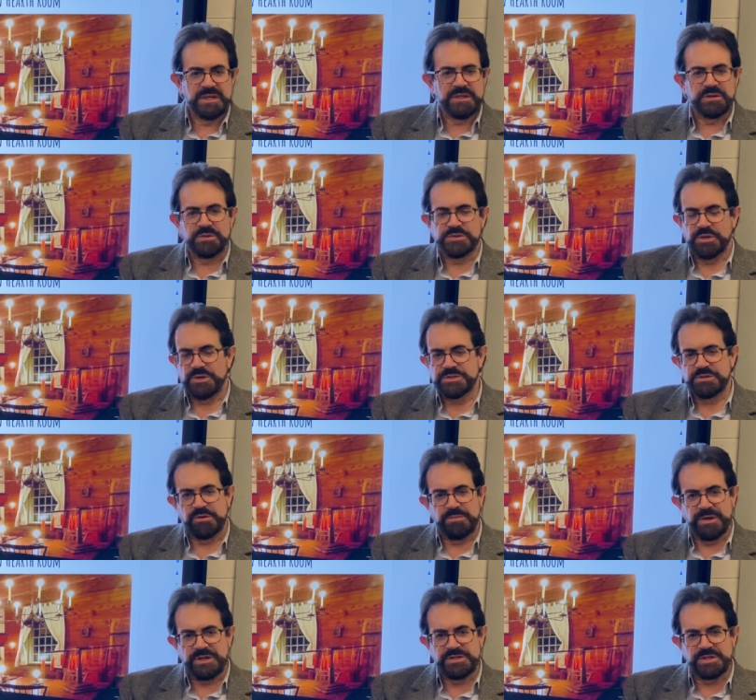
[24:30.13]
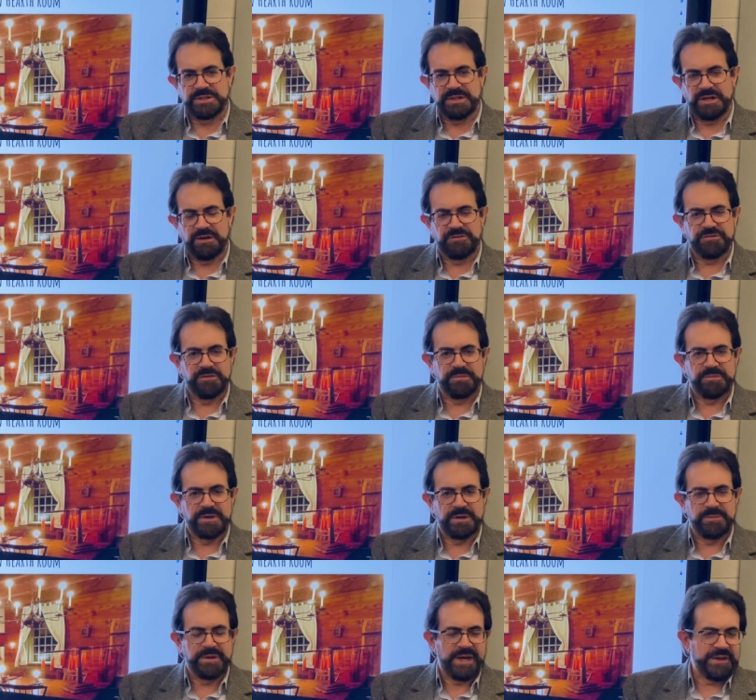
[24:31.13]
There's also a bench in there from uh,
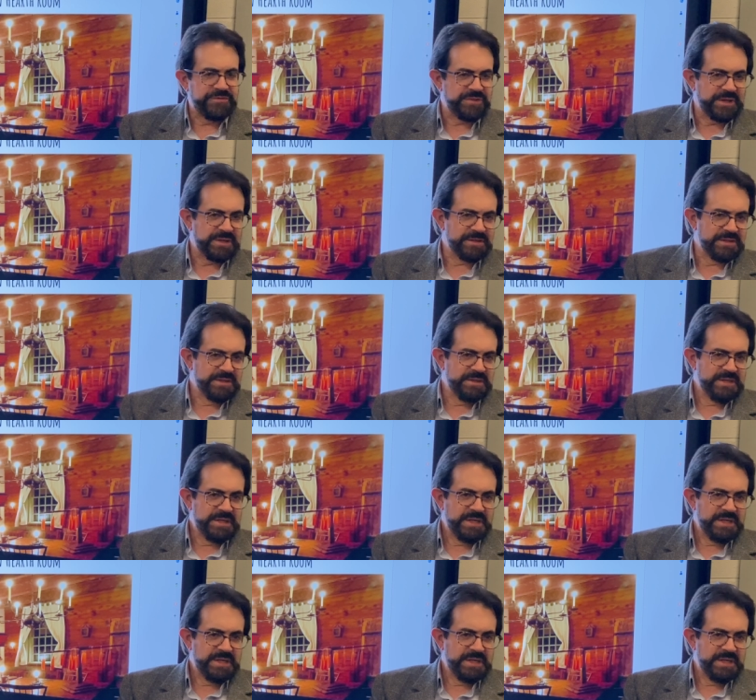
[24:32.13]
Bath, England,